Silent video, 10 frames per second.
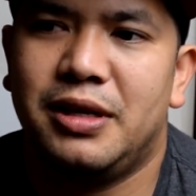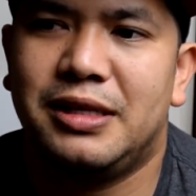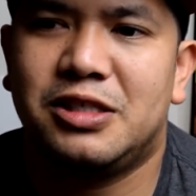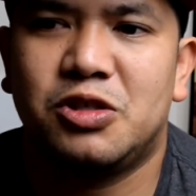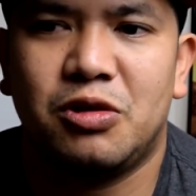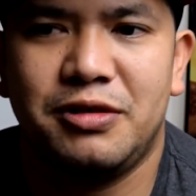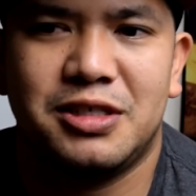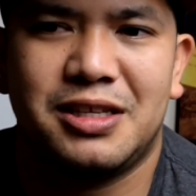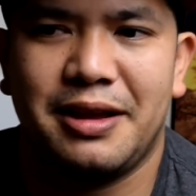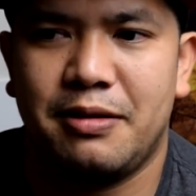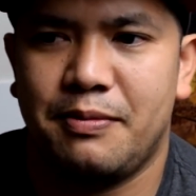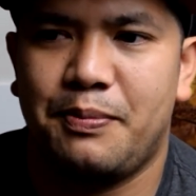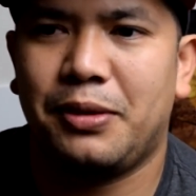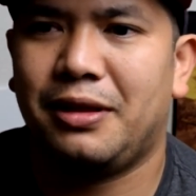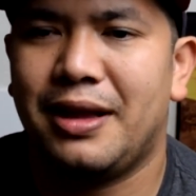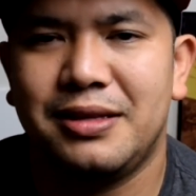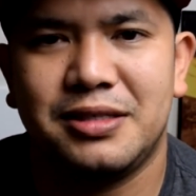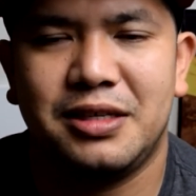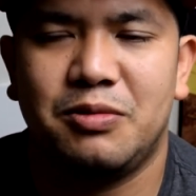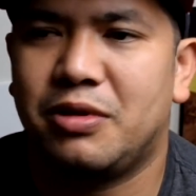It sort of just like blends
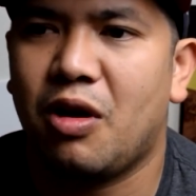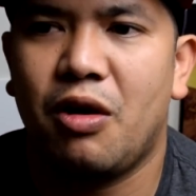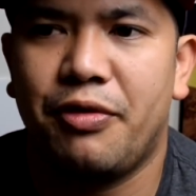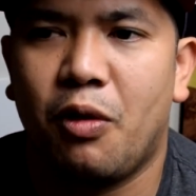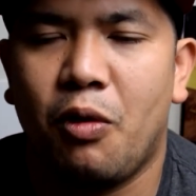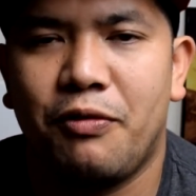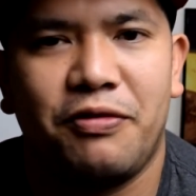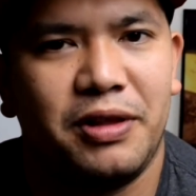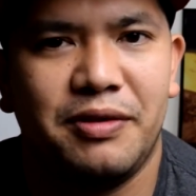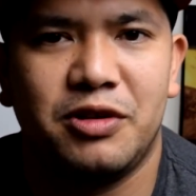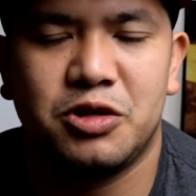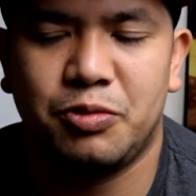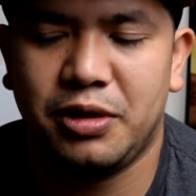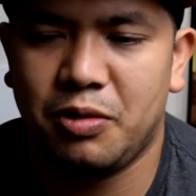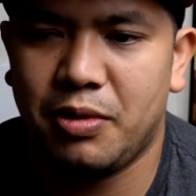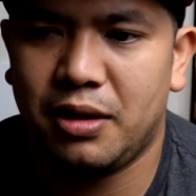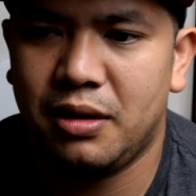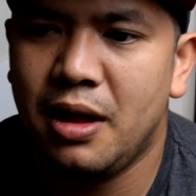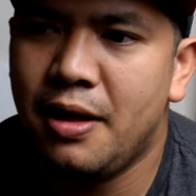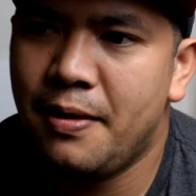in with the whole flavors really
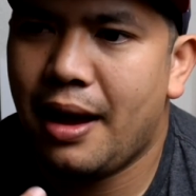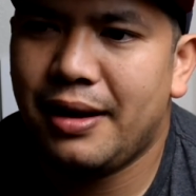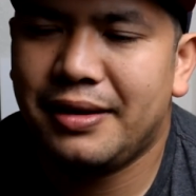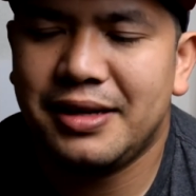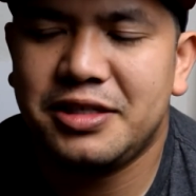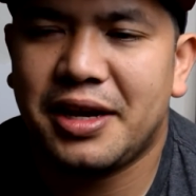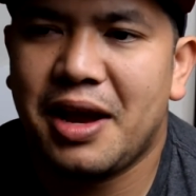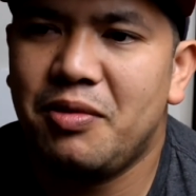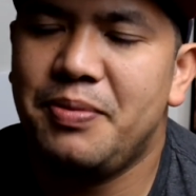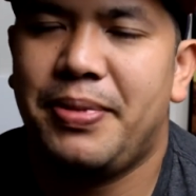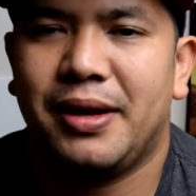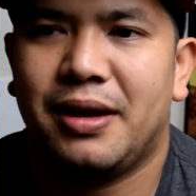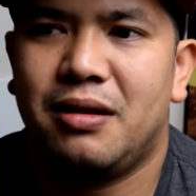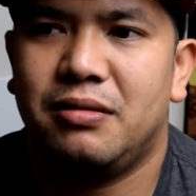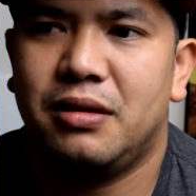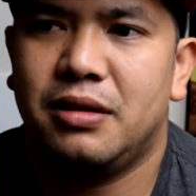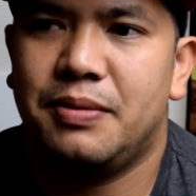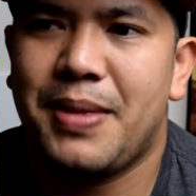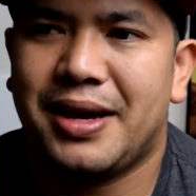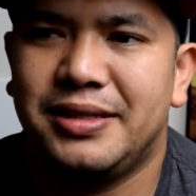well. And I guess I can't really pick out the
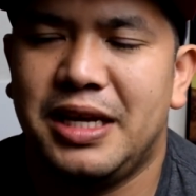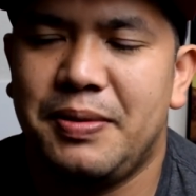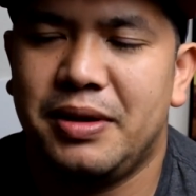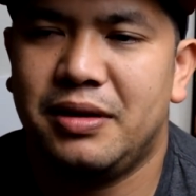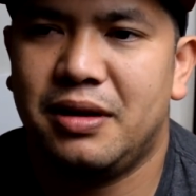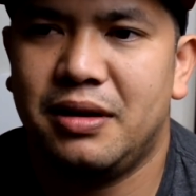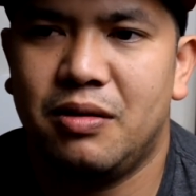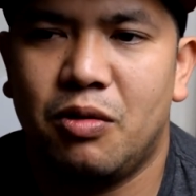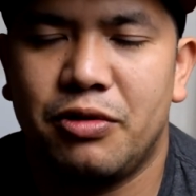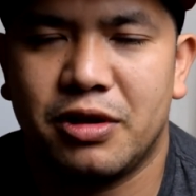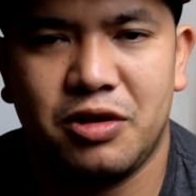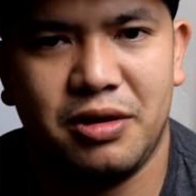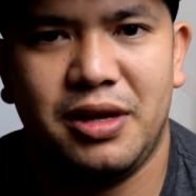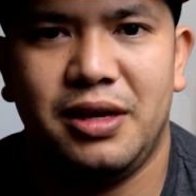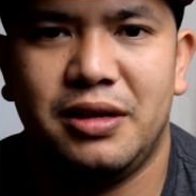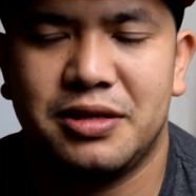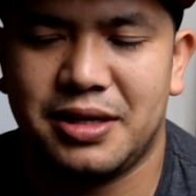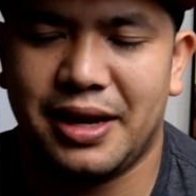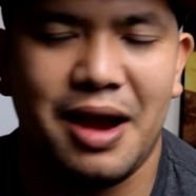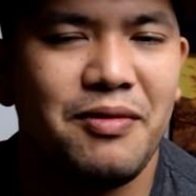macadamia nut or the cookie because
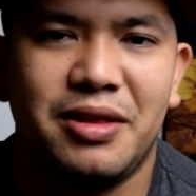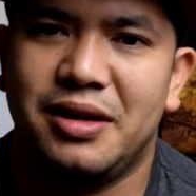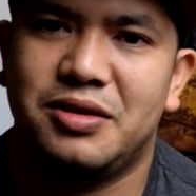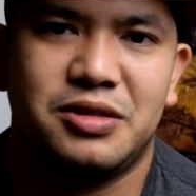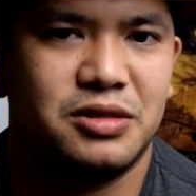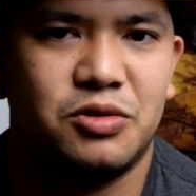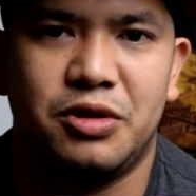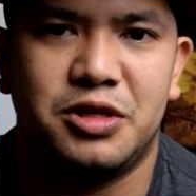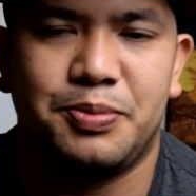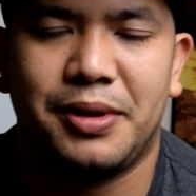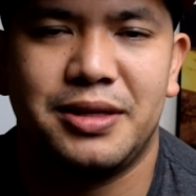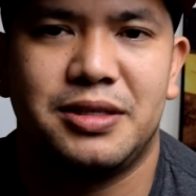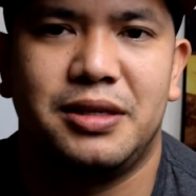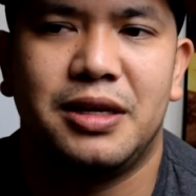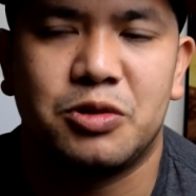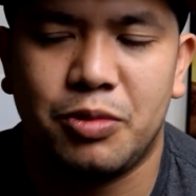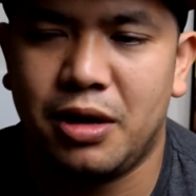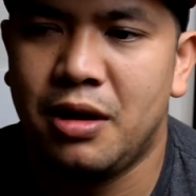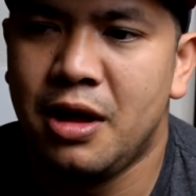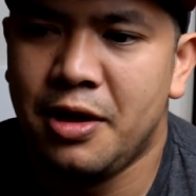like everything else sort of just blends in as
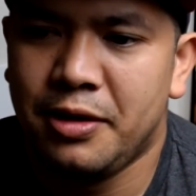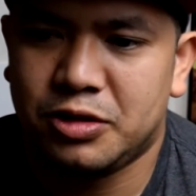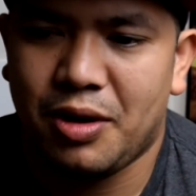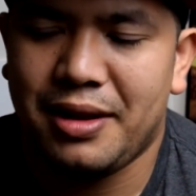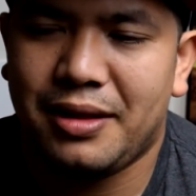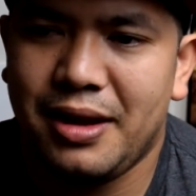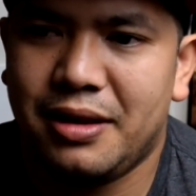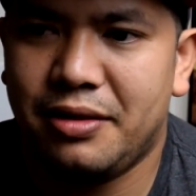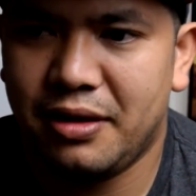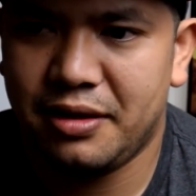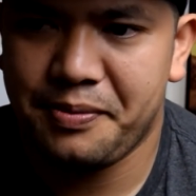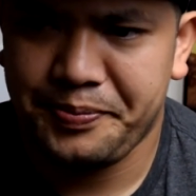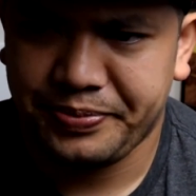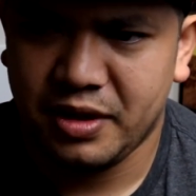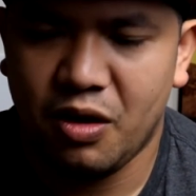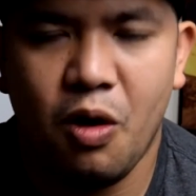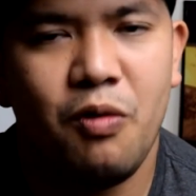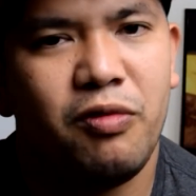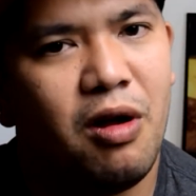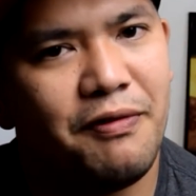well. So I like the
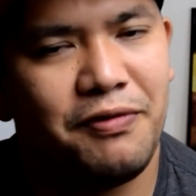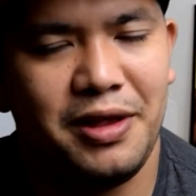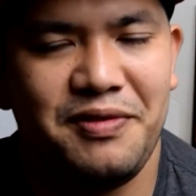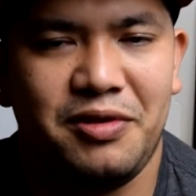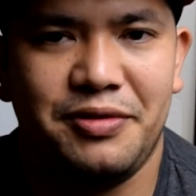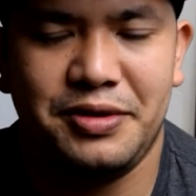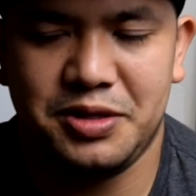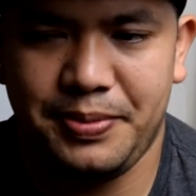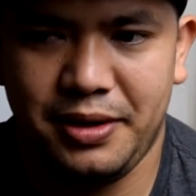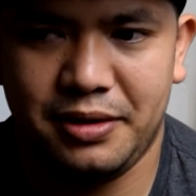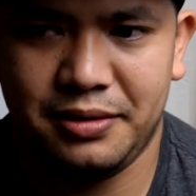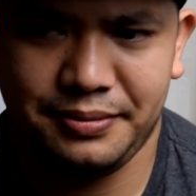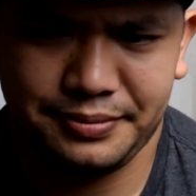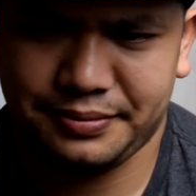overall flavor of this beer.